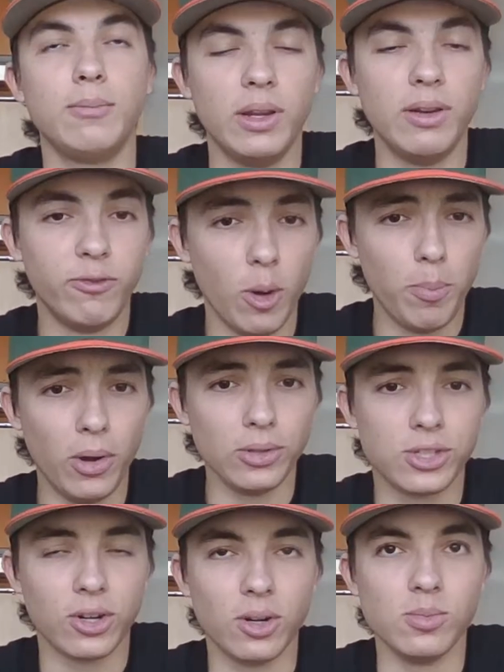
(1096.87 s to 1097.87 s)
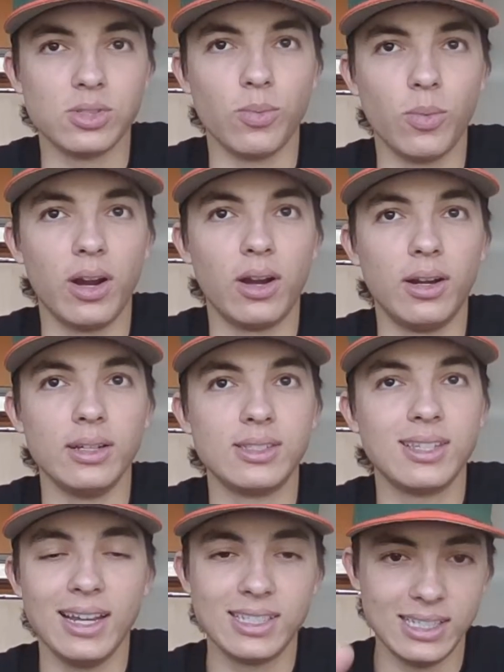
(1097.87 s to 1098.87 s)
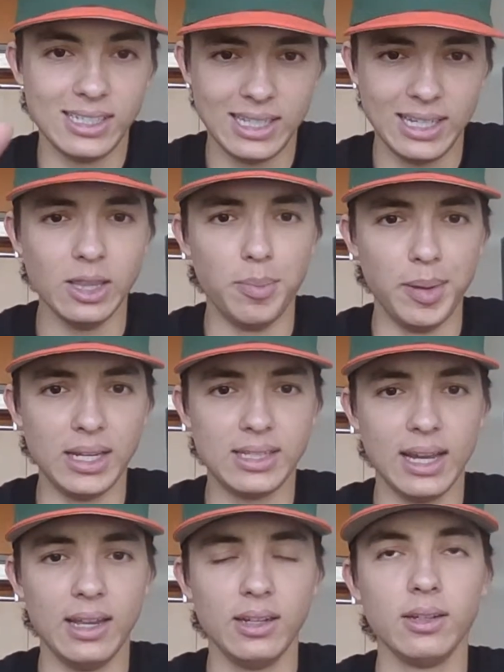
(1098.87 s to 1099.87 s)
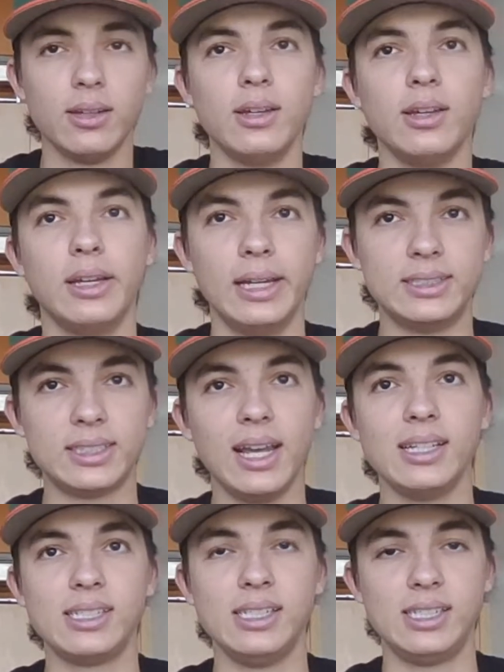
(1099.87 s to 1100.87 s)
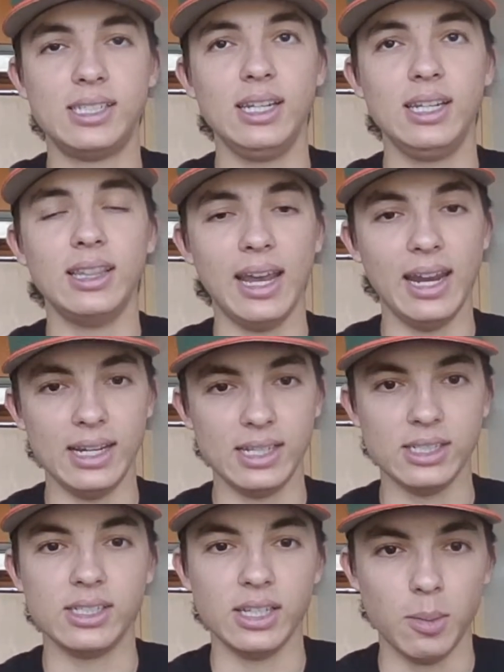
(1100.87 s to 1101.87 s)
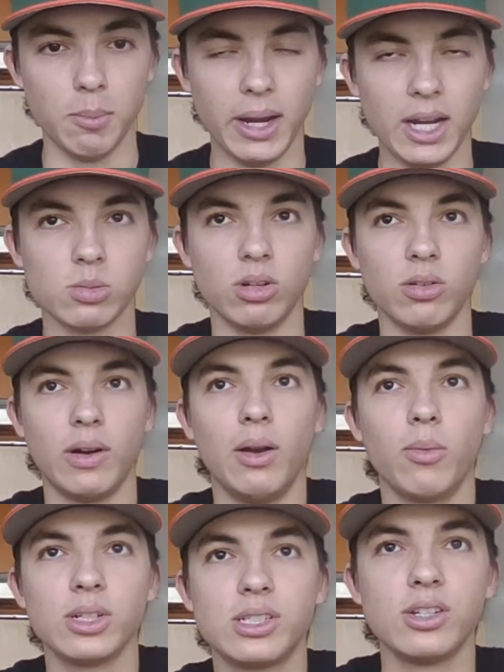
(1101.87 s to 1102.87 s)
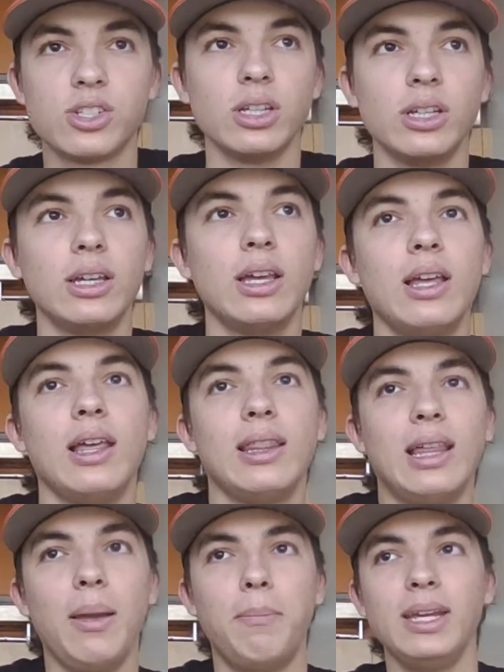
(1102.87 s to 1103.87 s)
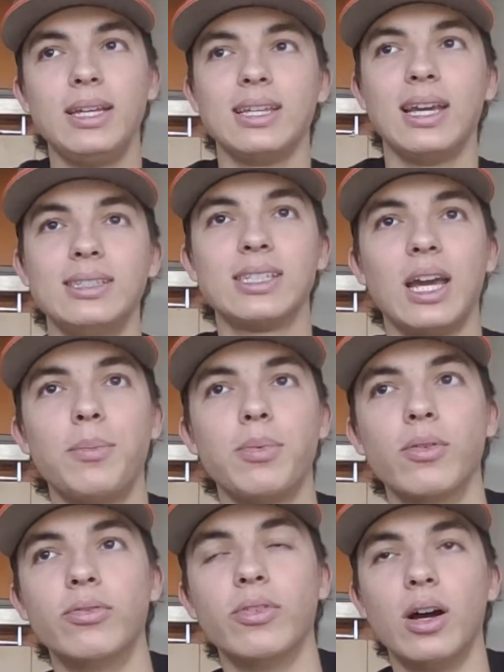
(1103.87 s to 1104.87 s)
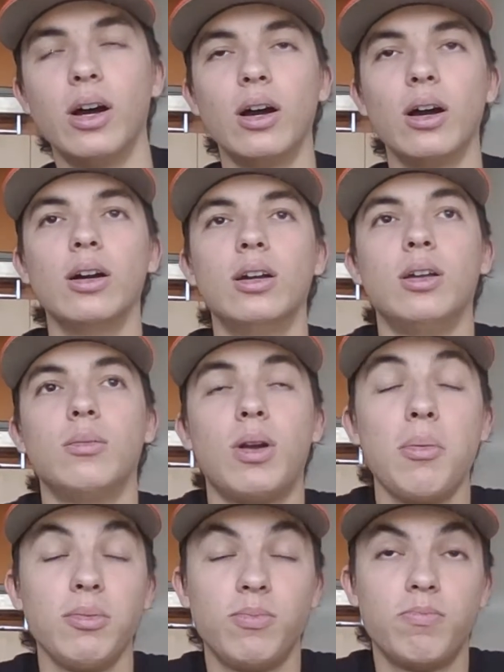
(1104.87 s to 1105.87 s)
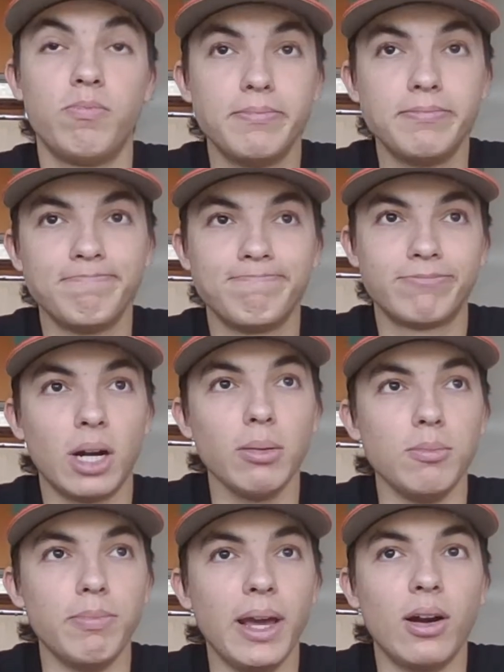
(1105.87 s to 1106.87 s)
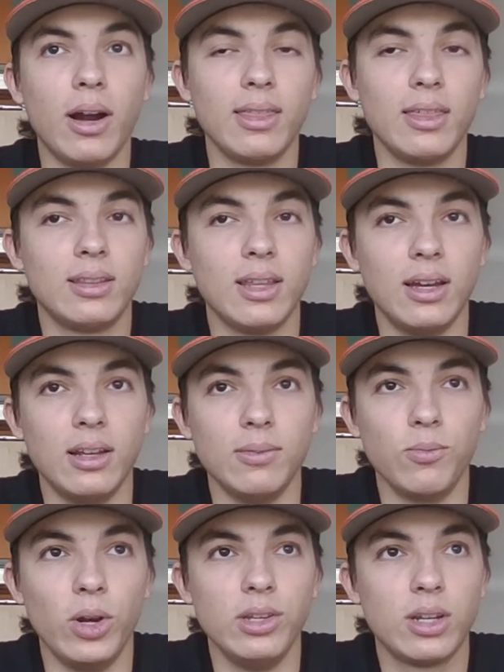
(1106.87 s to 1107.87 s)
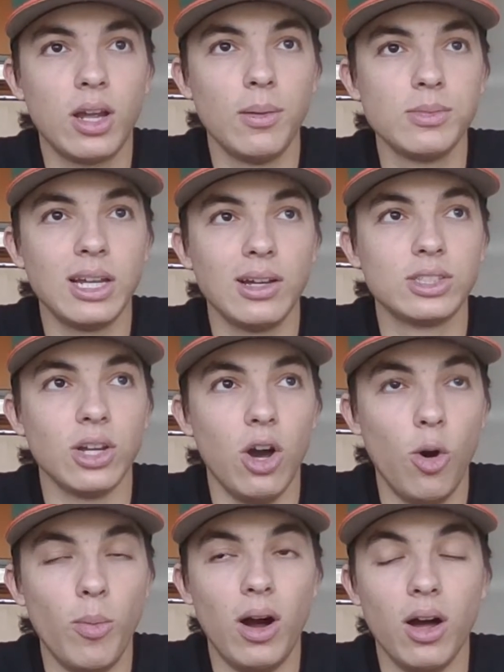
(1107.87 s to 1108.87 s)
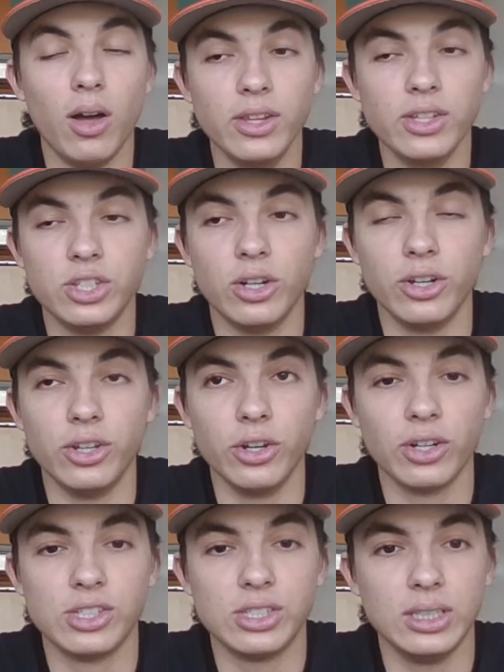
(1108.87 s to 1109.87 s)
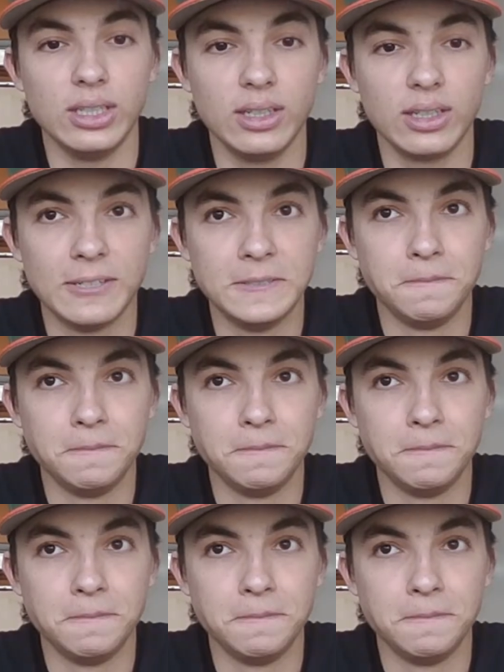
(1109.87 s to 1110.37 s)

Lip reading: in football terms, where it's the SEC and the Big Ten. It's the SEC and the ACC in baseball, right? We're essentially that Big Ten type of probably better. I think that when it comes down to Omaha this year, you're going to see